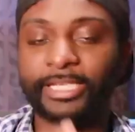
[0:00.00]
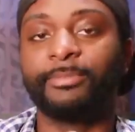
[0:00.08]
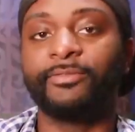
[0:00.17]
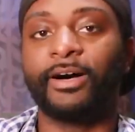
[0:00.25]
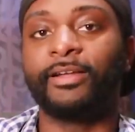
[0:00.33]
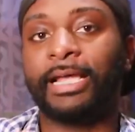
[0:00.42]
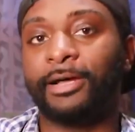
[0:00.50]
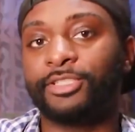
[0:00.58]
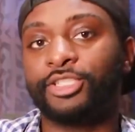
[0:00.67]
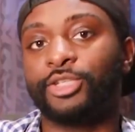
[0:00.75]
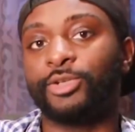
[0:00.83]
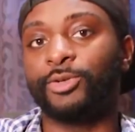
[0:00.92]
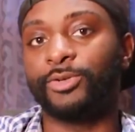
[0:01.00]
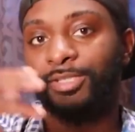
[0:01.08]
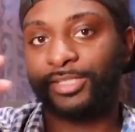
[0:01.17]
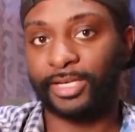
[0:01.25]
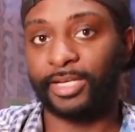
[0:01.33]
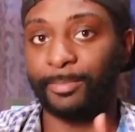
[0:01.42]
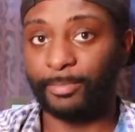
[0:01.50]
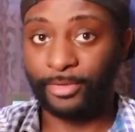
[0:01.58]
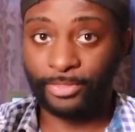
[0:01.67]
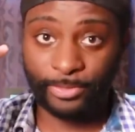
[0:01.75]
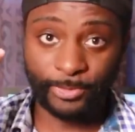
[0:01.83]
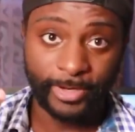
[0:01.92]
let's move on now to sin number
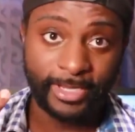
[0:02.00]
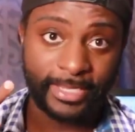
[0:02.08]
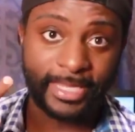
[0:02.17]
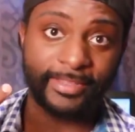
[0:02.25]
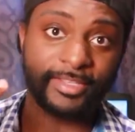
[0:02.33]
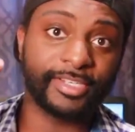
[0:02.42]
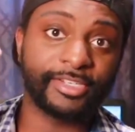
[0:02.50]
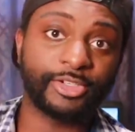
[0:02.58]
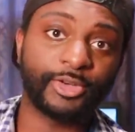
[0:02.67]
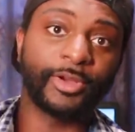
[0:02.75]
three, and this is